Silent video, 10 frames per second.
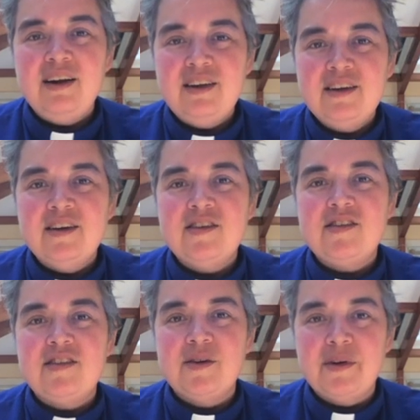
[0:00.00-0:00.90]

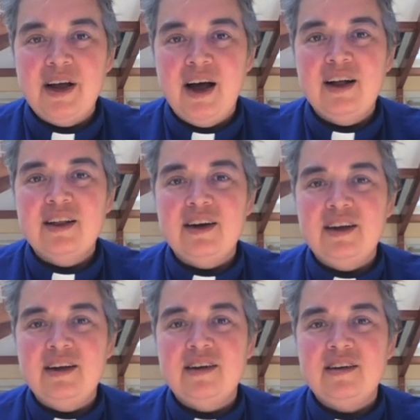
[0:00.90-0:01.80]
is the
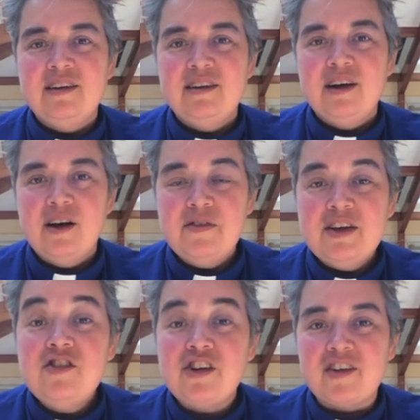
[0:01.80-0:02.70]
reality of
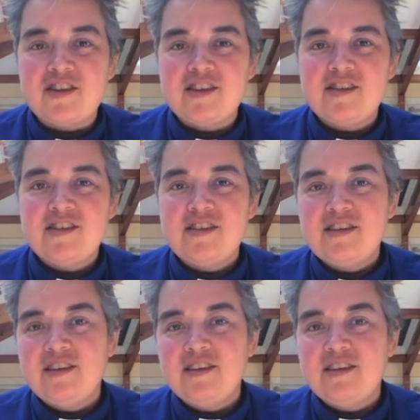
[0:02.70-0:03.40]
injustice,